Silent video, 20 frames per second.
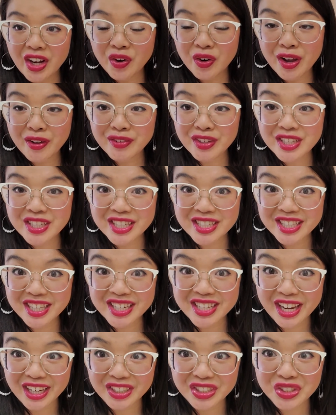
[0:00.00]
don't have to
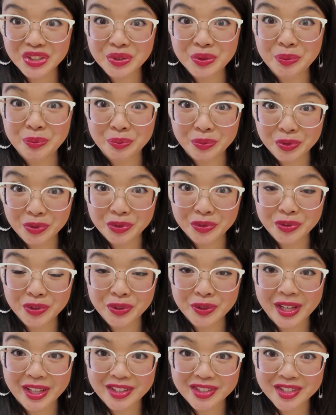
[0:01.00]
disconnect you, move
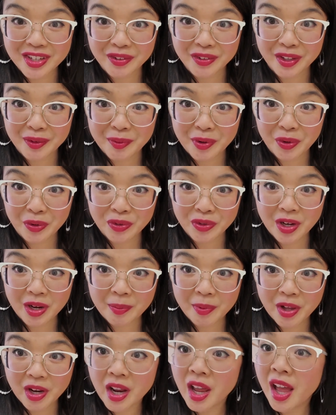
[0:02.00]
you, and stuff like my old
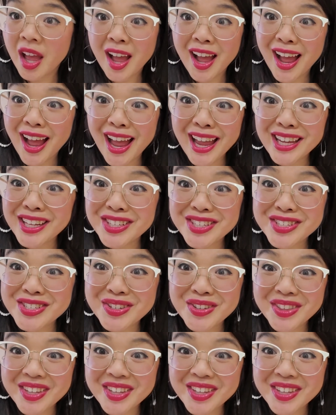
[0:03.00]
tripod. I can just do